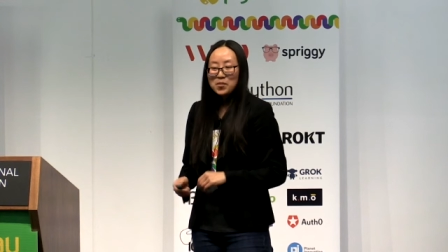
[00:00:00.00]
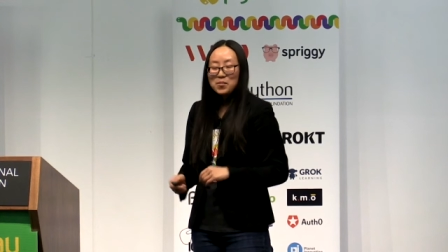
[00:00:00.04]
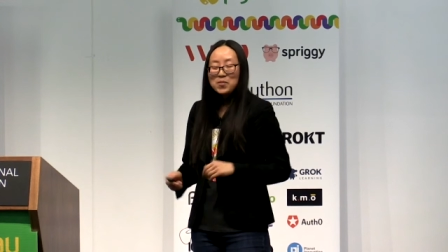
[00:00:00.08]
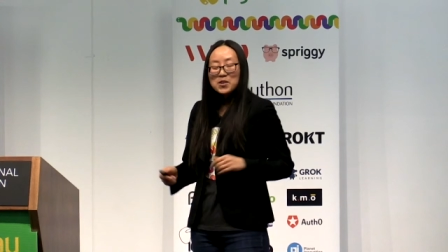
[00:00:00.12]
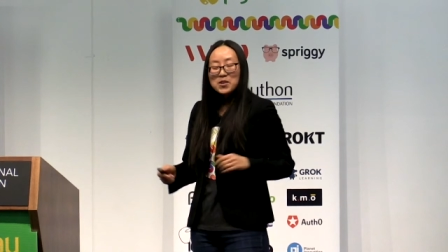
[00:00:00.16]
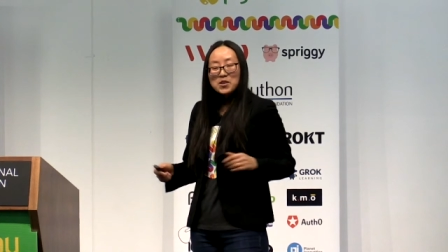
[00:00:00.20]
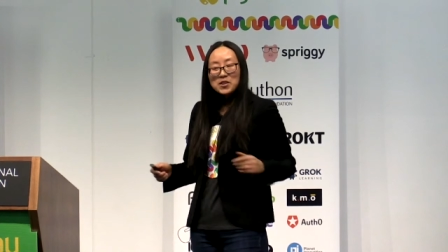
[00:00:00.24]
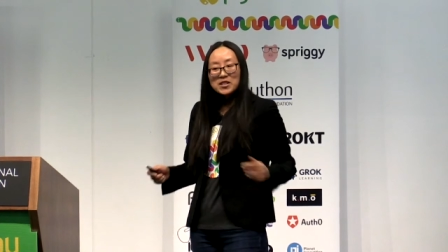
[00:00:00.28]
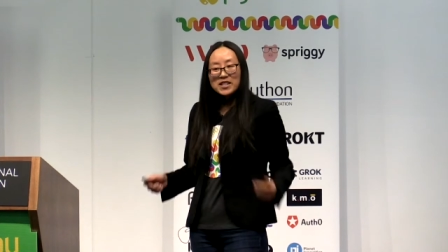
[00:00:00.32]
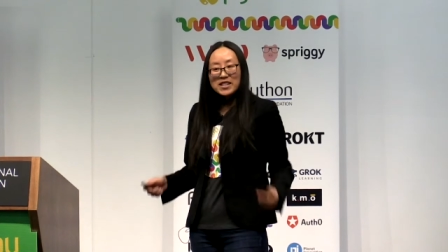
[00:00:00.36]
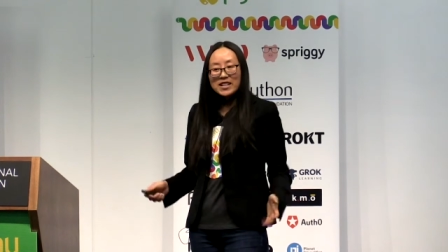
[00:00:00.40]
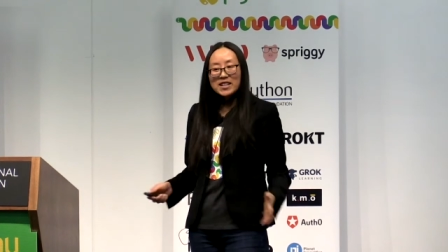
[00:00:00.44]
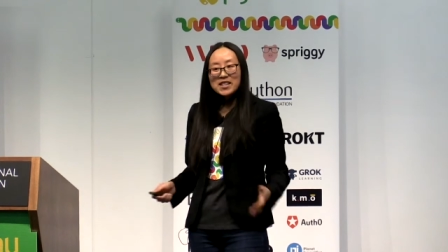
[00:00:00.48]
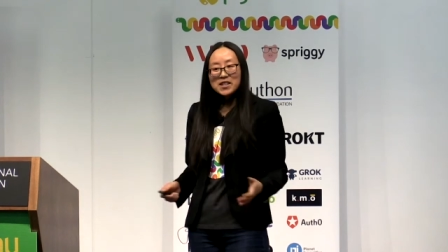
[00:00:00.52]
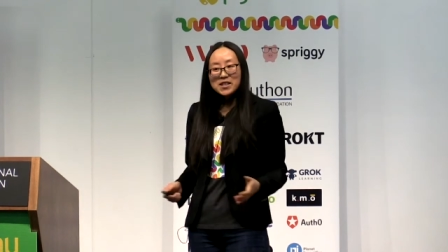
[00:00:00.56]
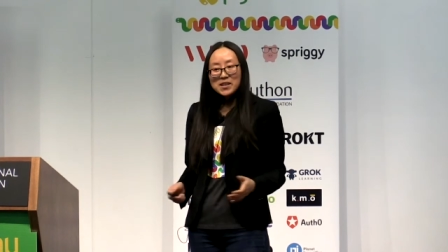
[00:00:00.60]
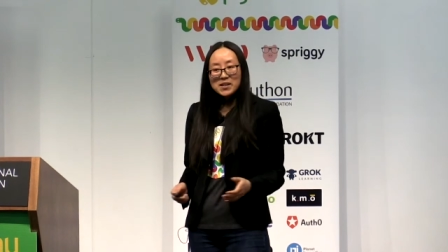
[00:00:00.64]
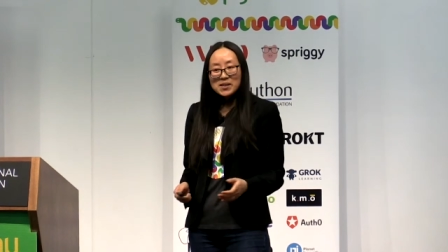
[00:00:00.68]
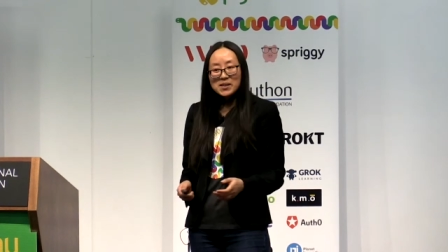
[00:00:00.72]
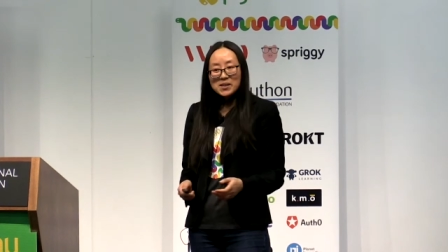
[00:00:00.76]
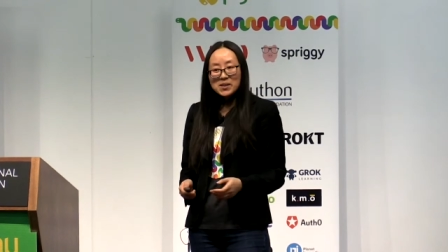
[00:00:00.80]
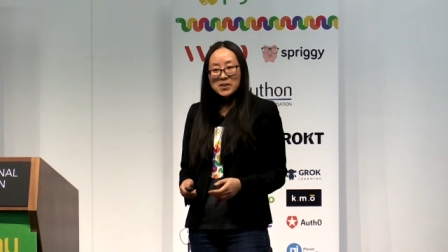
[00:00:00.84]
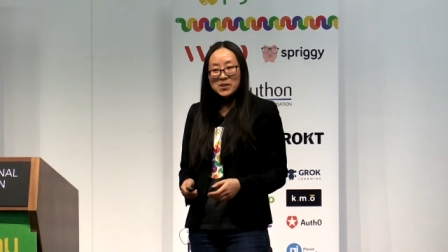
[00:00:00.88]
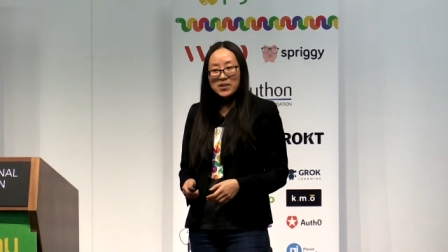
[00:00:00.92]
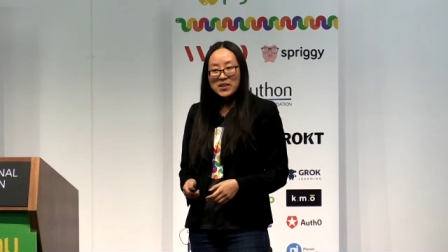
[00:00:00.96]
when you're telling a
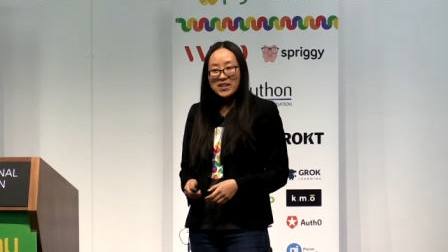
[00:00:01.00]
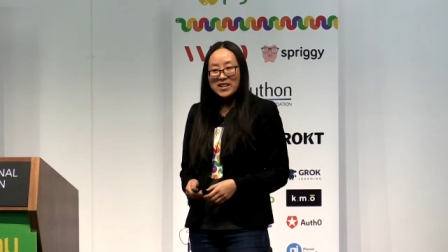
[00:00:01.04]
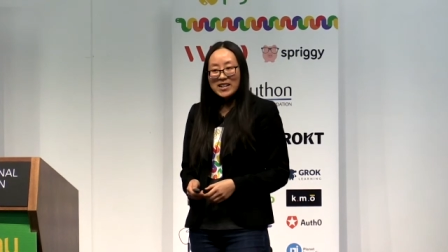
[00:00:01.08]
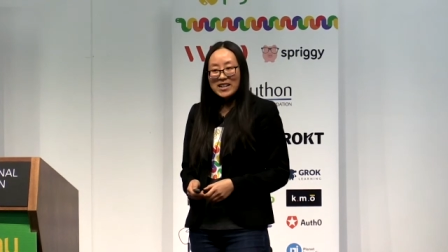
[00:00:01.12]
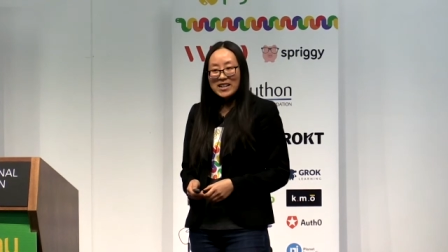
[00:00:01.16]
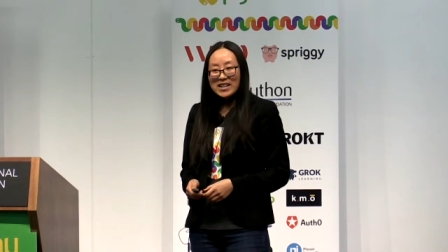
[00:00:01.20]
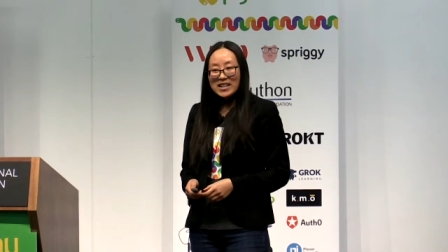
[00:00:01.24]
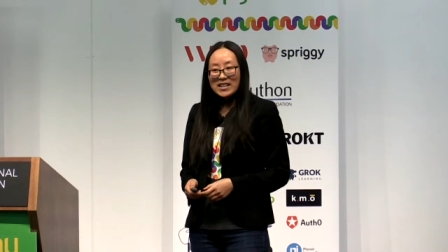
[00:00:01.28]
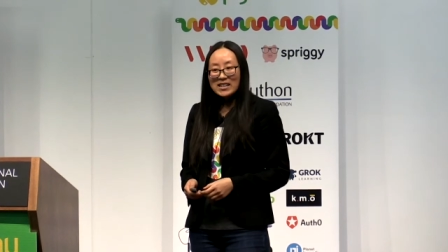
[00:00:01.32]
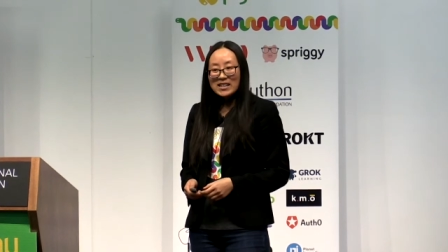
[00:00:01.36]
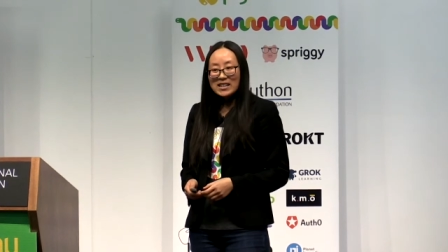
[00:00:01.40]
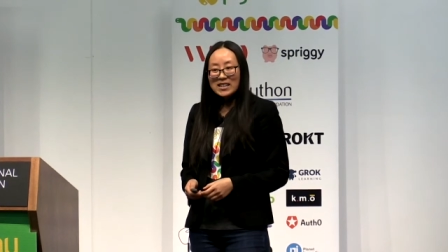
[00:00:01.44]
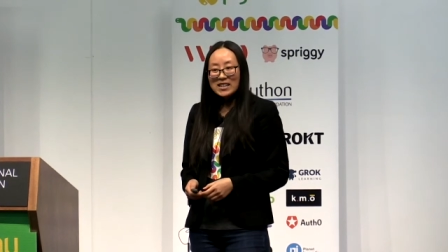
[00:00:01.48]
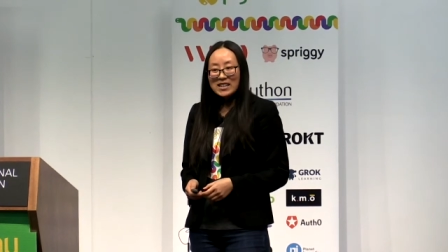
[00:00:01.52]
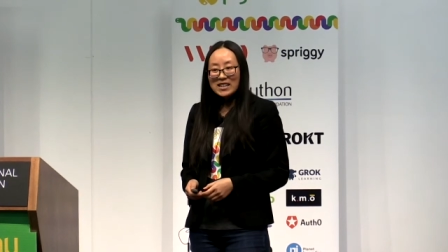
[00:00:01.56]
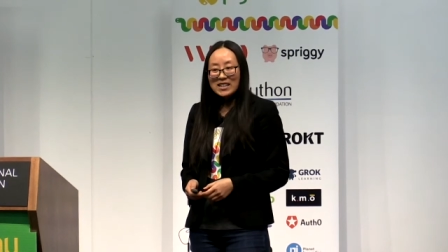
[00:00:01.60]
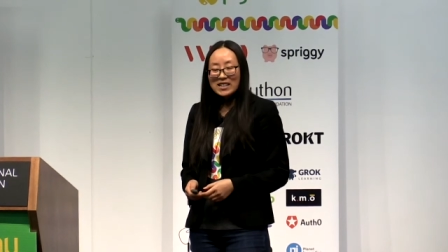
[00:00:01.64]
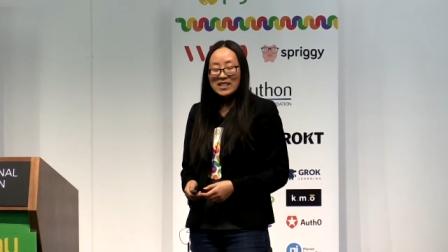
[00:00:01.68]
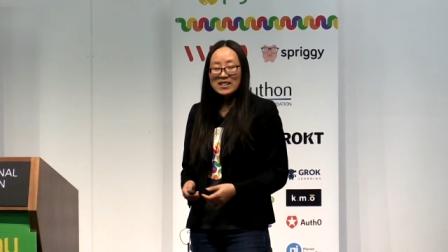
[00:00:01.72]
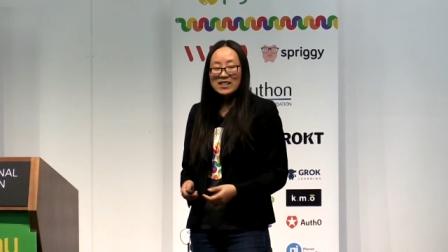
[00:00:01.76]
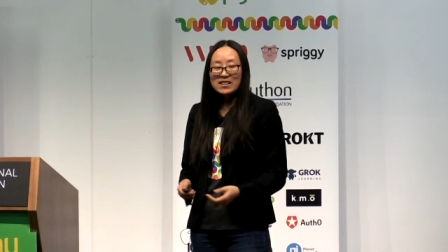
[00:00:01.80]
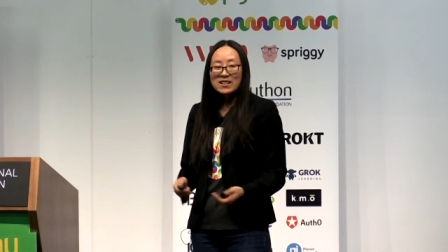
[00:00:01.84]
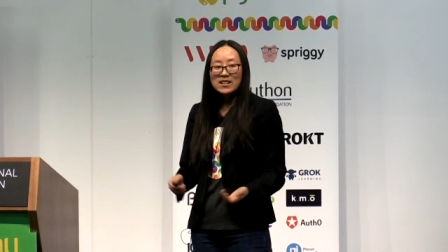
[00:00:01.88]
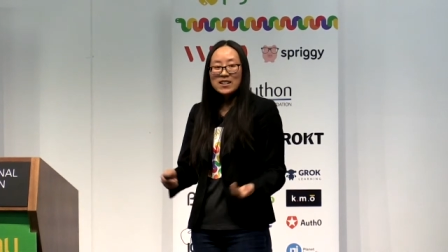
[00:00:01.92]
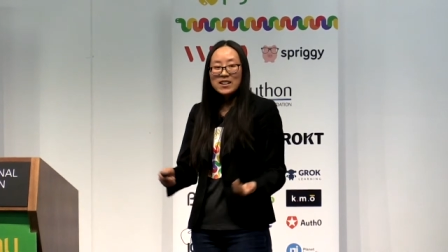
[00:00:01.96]
story,
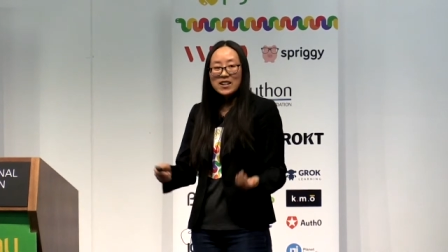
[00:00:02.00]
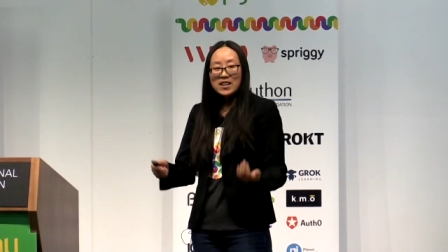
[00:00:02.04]
uh,